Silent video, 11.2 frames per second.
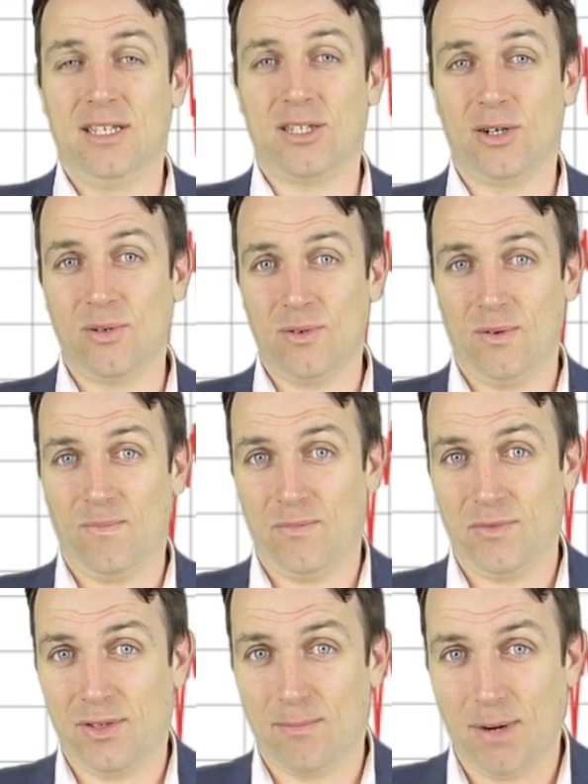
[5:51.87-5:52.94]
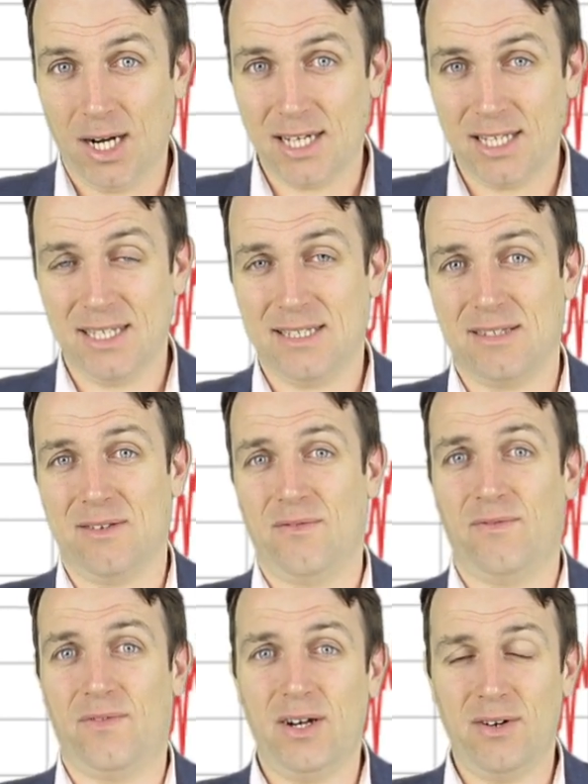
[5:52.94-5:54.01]
So the market is
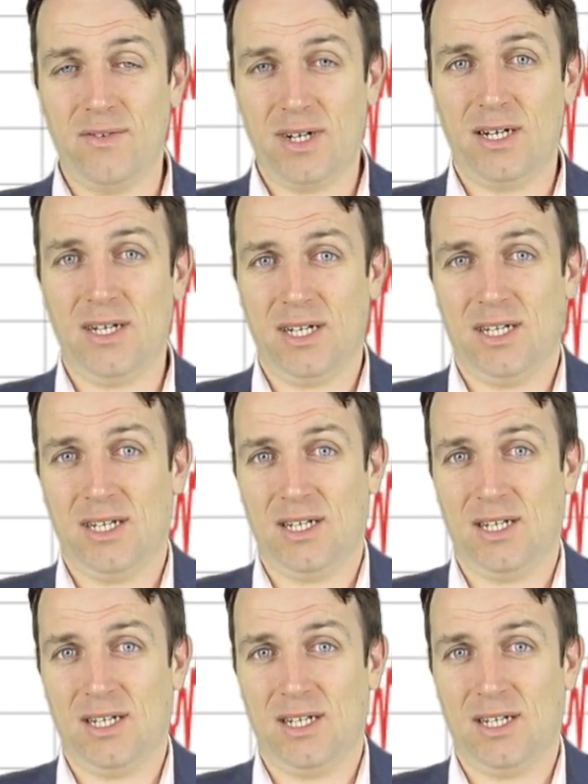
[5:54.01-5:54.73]
very, very